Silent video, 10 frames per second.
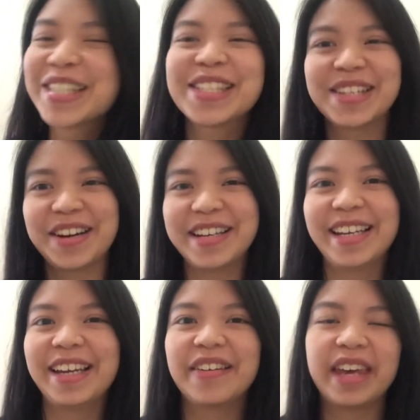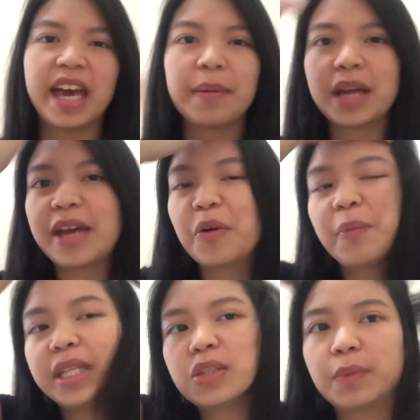Sorry. Okay, I, I don't
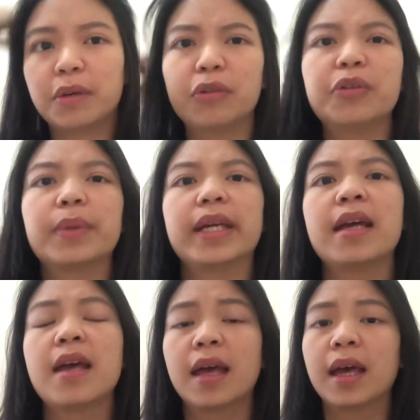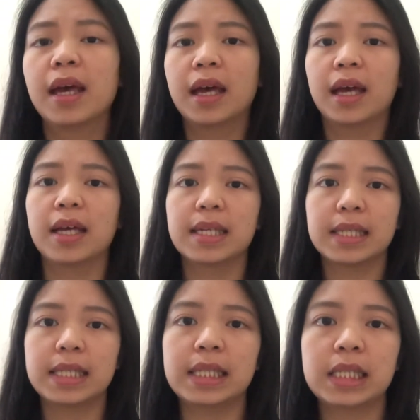mean to be rude, but
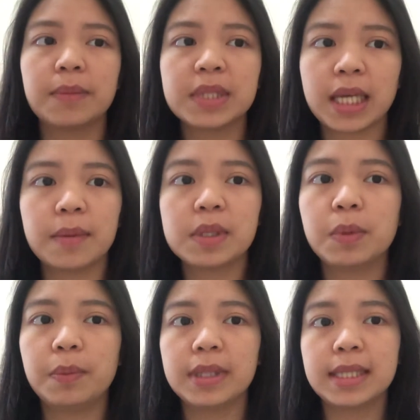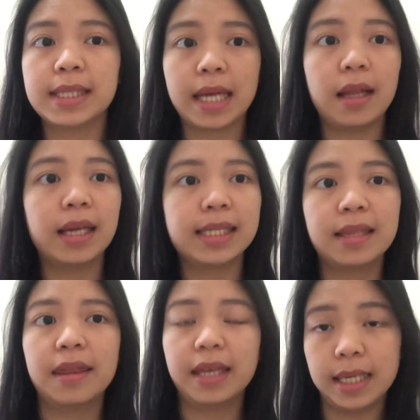sometimes people tell us
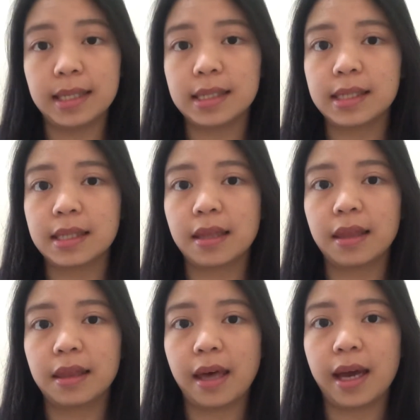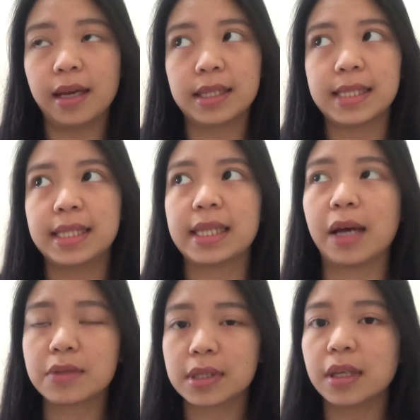things that
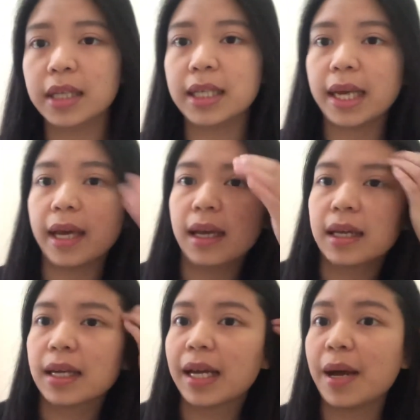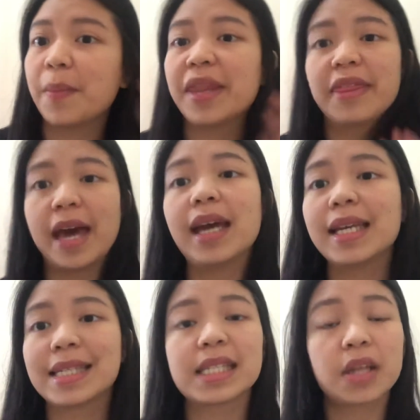sounds good, but that
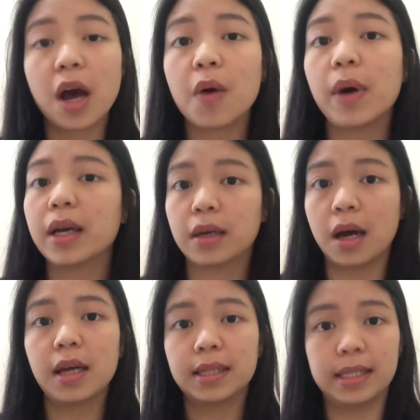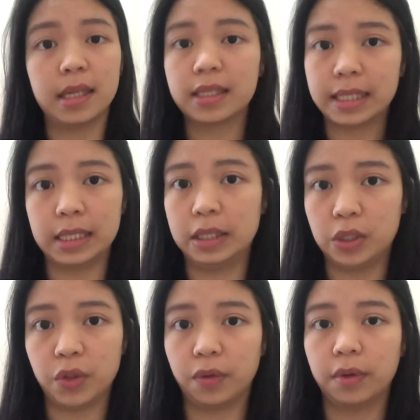is not what God tells us to
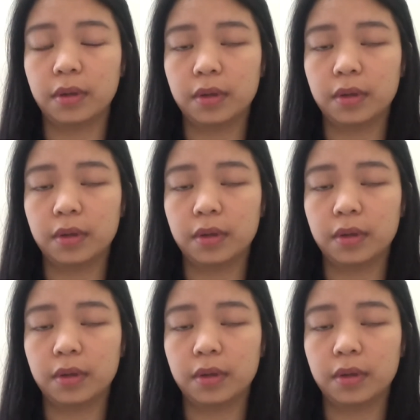do.